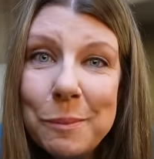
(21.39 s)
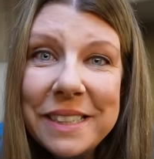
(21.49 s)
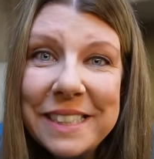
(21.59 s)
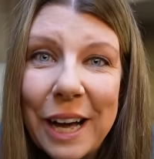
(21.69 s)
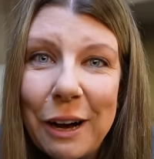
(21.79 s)
by
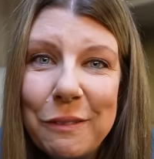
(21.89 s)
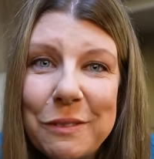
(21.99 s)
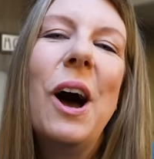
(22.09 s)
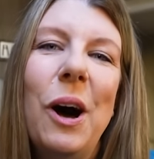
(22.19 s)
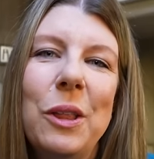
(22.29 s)
myself
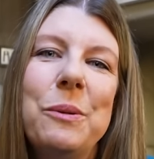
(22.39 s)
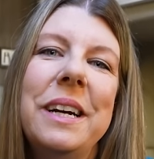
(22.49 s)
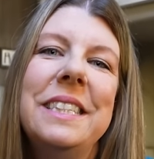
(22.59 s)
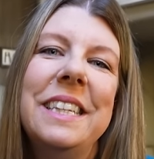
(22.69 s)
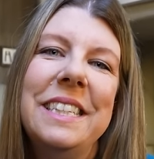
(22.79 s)
all the
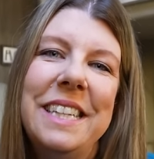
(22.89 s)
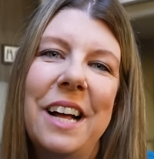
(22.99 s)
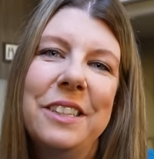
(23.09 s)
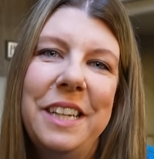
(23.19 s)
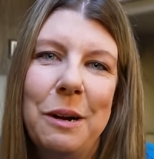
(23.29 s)
way to the
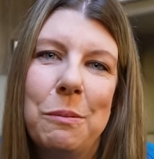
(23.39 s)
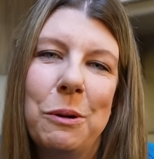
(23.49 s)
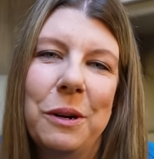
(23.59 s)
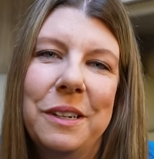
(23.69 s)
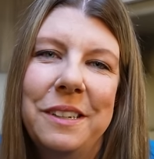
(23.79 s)
Dallas
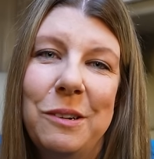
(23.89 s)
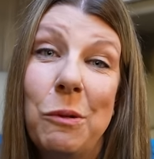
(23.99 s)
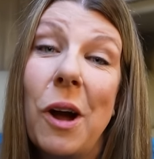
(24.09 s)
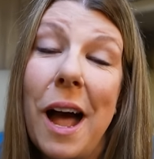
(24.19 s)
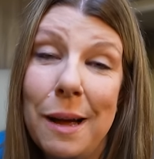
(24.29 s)
airport,
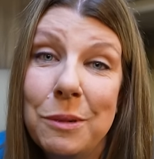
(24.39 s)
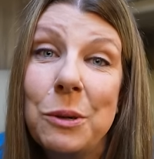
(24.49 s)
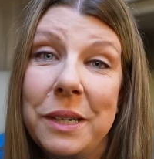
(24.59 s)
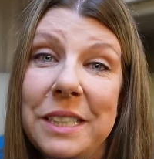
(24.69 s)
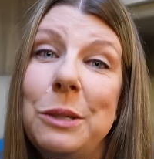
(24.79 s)
where I'm
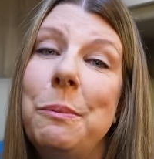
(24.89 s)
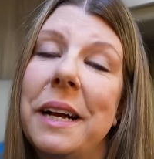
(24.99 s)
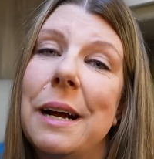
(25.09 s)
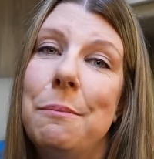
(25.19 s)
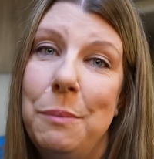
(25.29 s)
going to
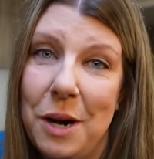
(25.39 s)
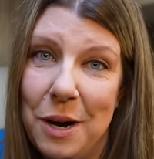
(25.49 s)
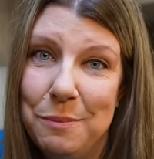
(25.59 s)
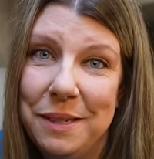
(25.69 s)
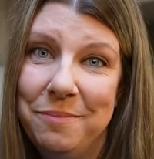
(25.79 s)
pick up
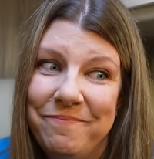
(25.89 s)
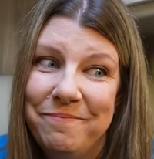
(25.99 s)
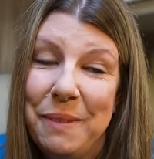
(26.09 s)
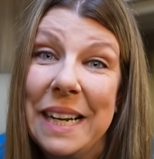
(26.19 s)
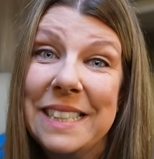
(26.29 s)
Bob
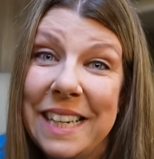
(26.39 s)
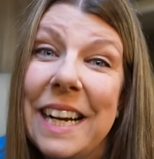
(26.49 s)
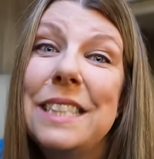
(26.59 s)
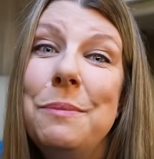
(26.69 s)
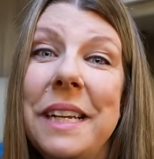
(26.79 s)
because he
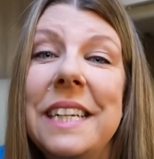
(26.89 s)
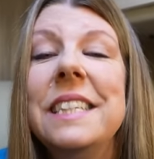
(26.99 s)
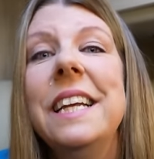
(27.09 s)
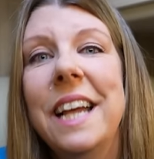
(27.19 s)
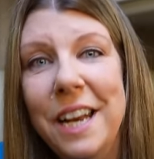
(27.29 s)
has
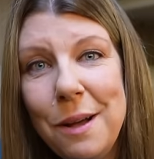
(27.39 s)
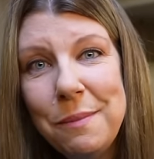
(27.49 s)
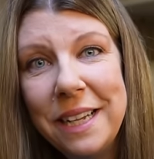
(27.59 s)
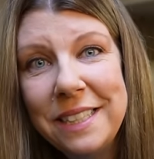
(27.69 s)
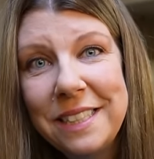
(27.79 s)
meetings he cannot
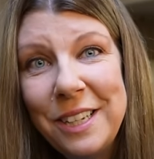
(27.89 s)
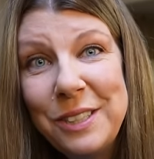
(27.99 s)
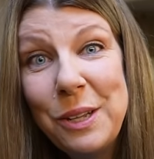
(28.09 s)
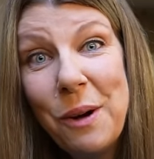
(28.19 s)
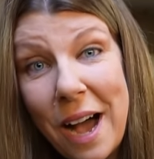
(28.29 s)
miss.
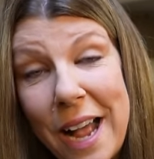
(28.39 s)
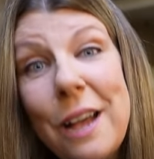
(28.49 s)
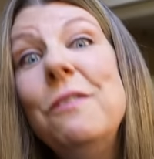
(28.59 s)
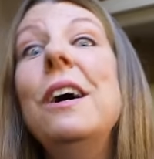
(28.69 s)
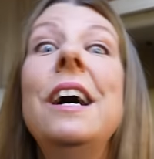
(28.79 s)
So I
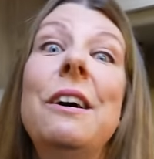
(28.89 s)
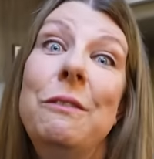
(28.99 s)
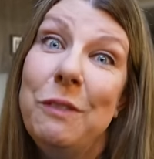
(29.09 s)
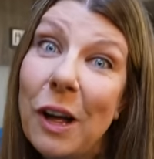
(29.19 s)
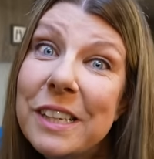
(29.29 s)
have
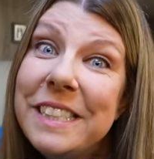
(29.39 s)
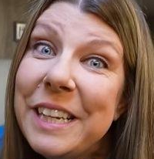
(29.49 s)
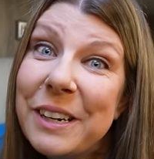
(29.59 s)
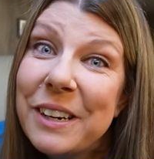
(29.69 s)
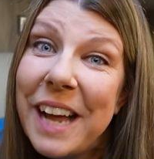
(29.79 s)

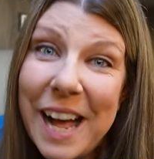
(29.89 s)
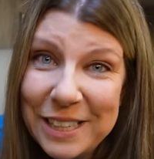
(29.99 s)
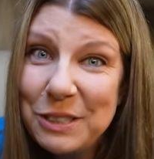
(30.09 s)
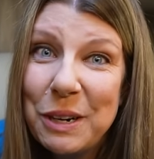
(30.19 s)
volunteered as